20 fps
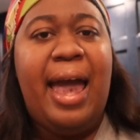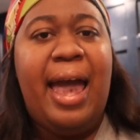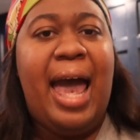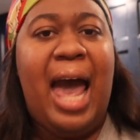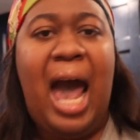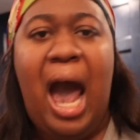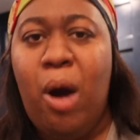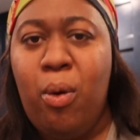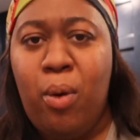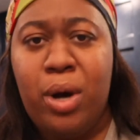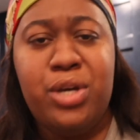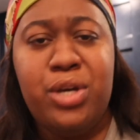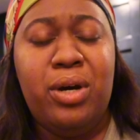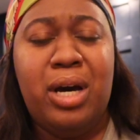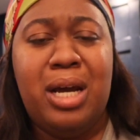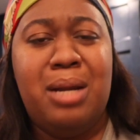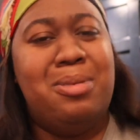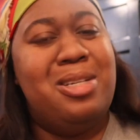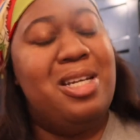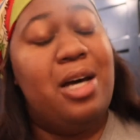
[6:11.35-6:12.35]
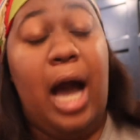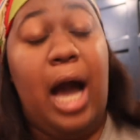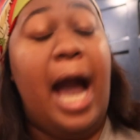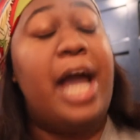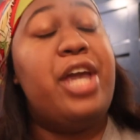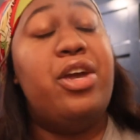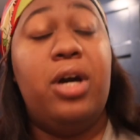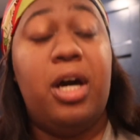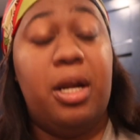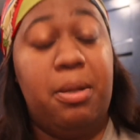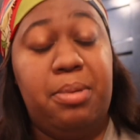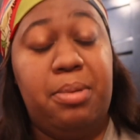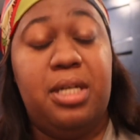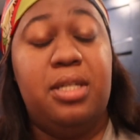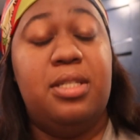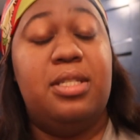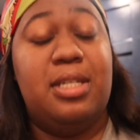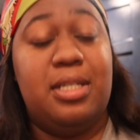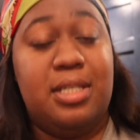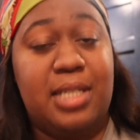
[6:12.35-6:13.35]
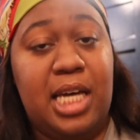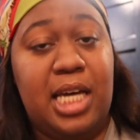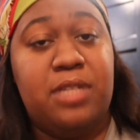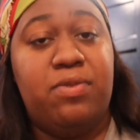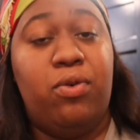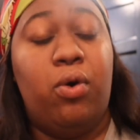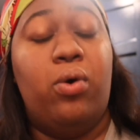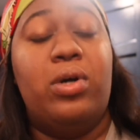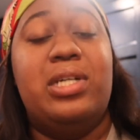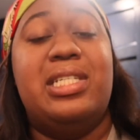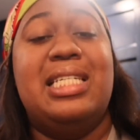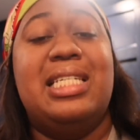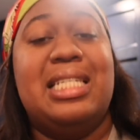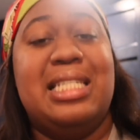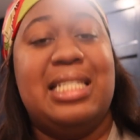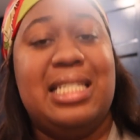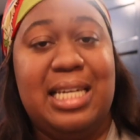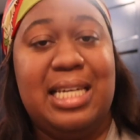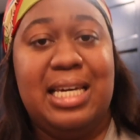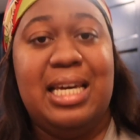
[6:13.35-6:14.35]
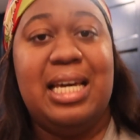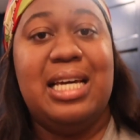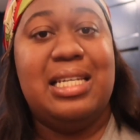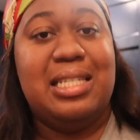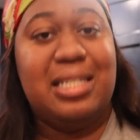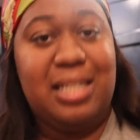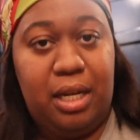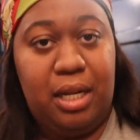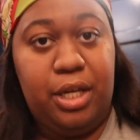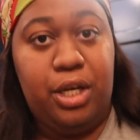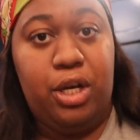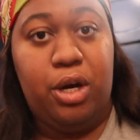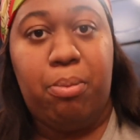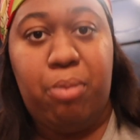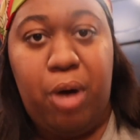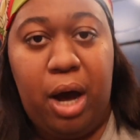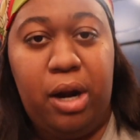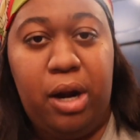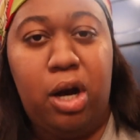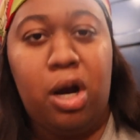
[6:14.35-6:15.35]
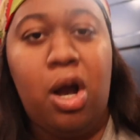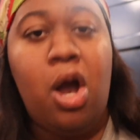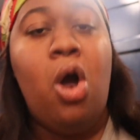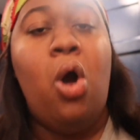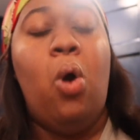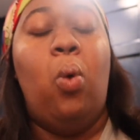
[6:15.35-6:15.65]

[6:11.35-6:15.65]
how are you gonna be successful or succeed in selling your product?